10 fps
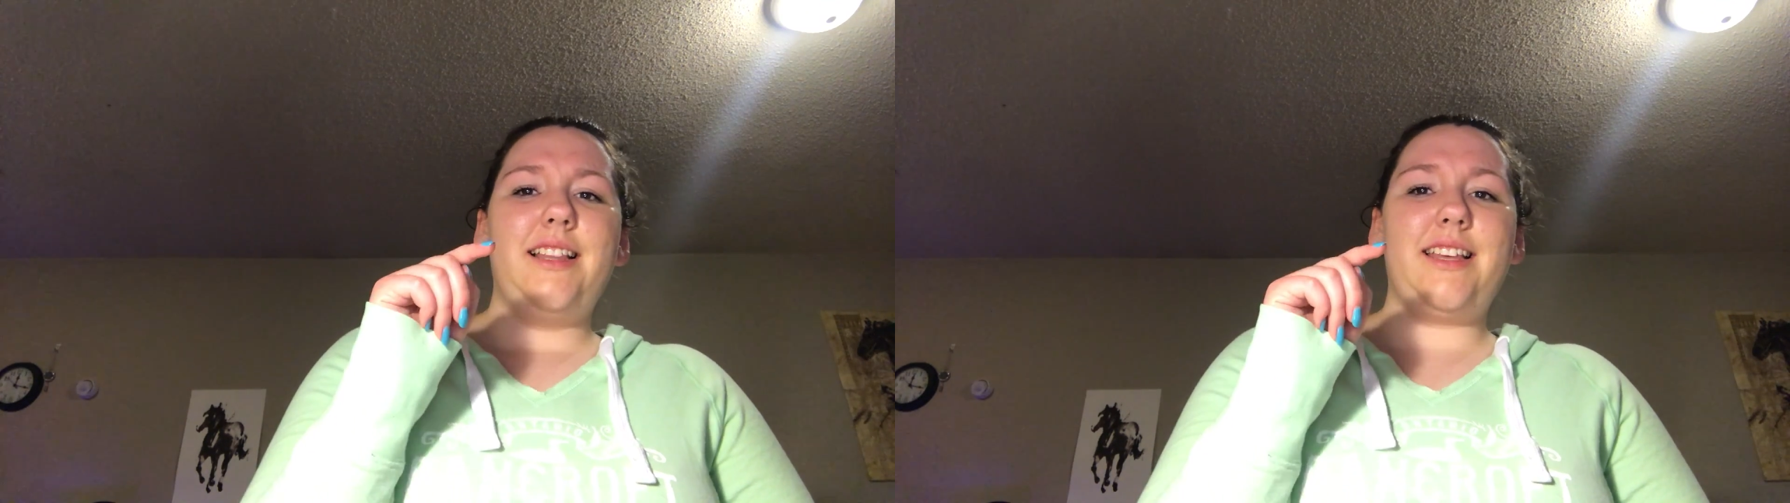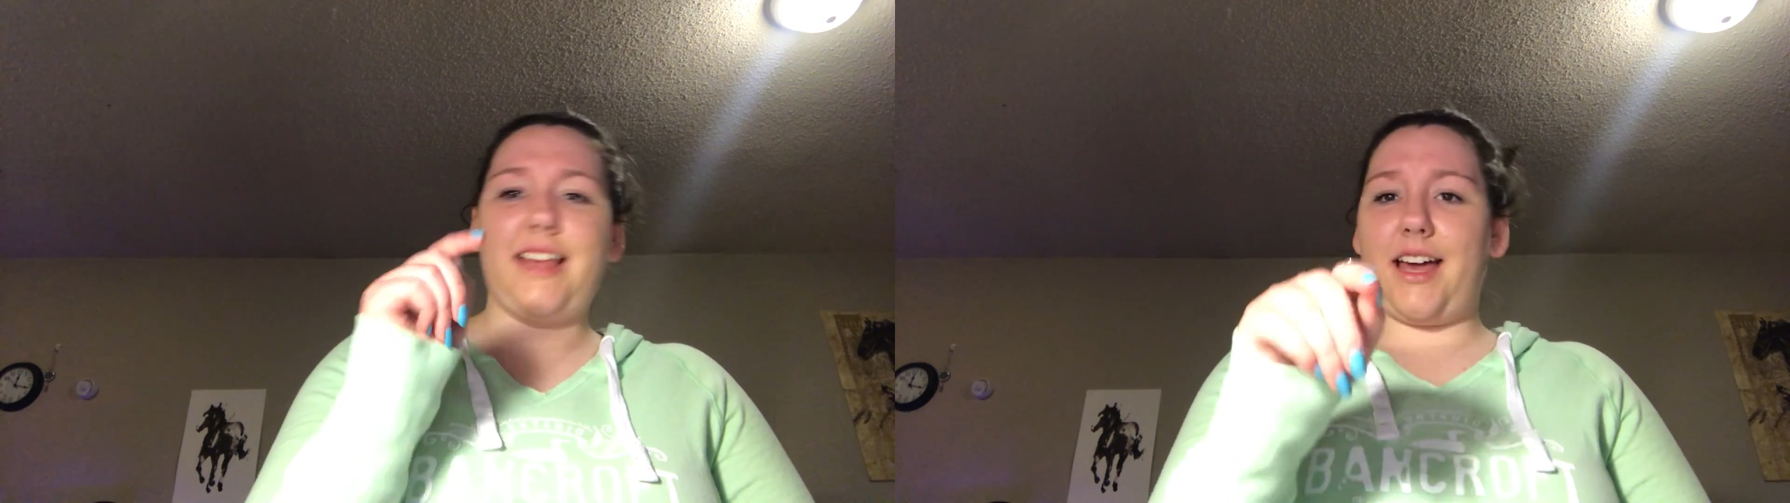
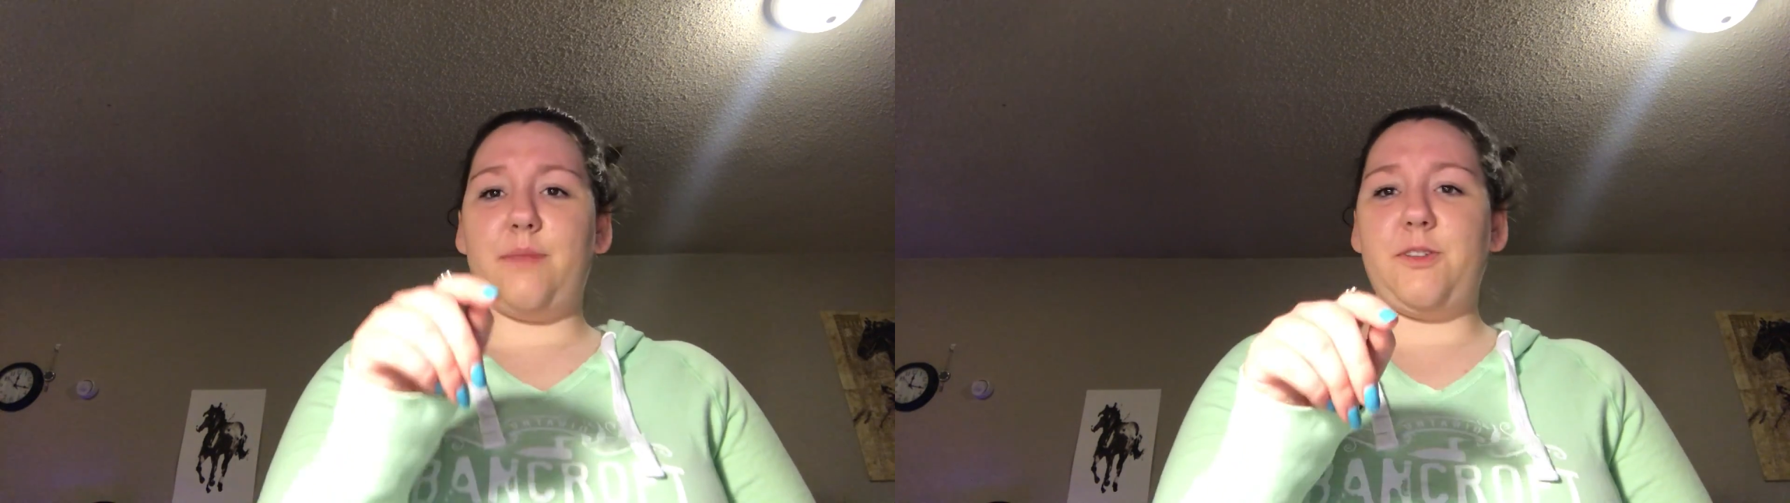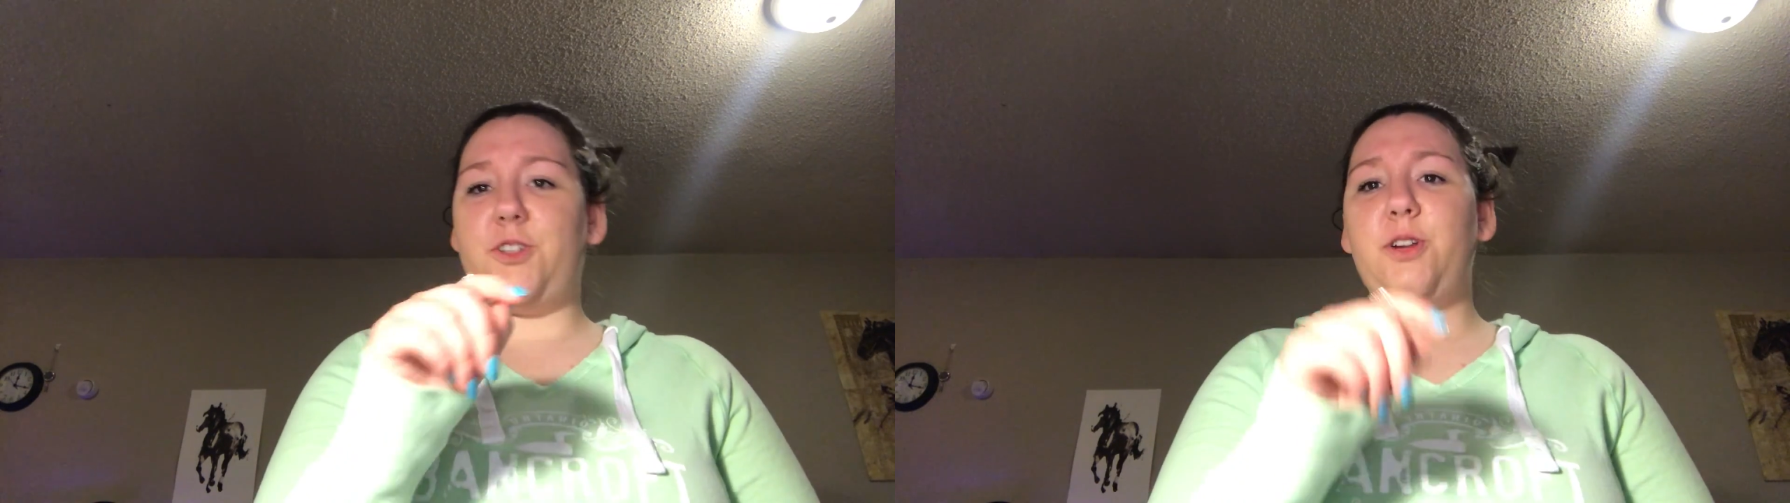like, that
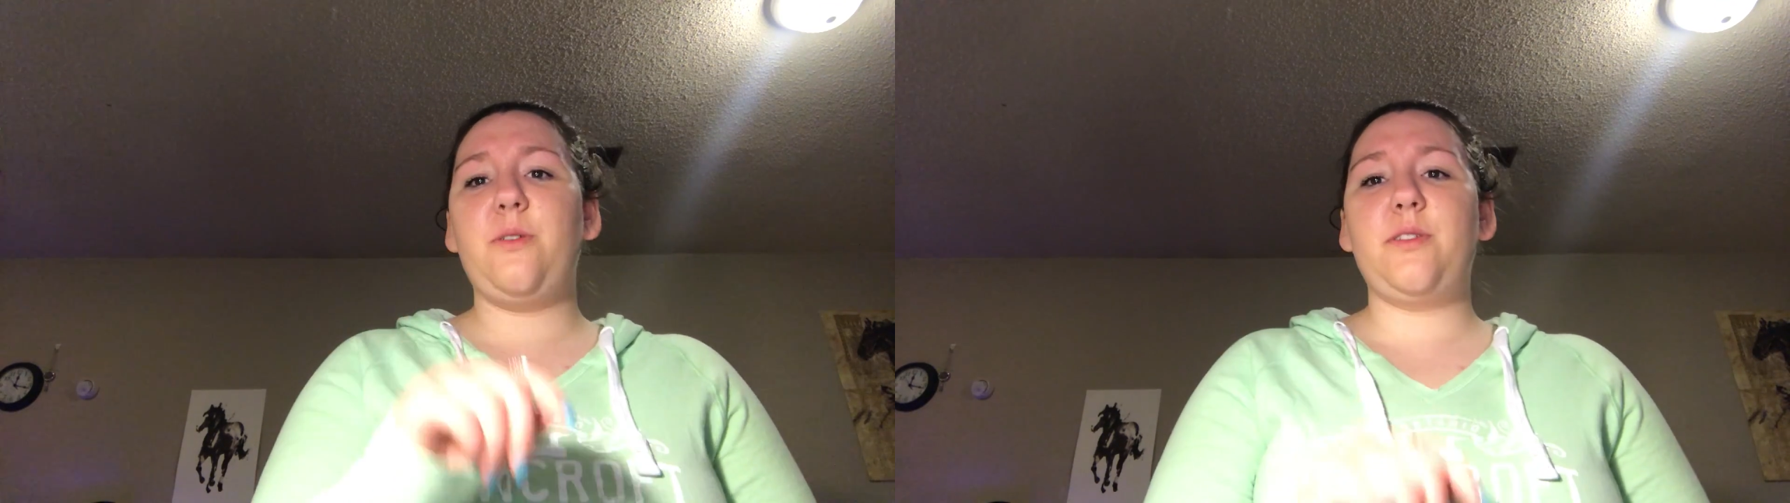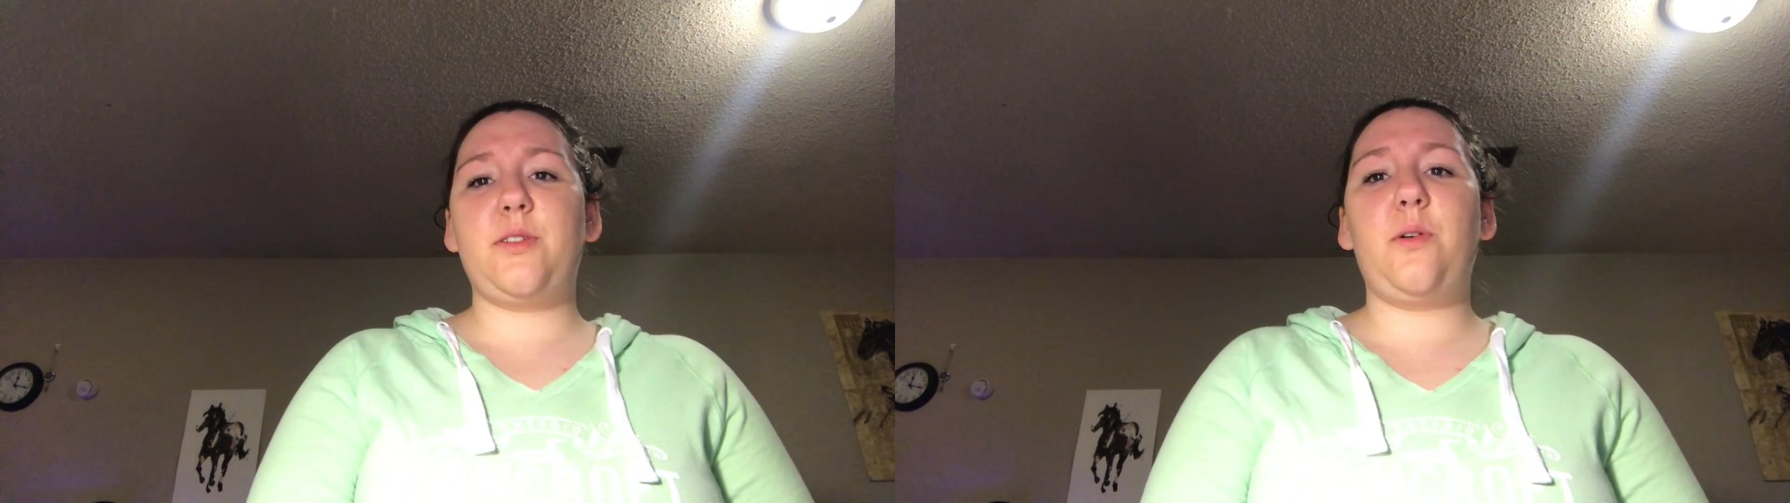could be Shiro's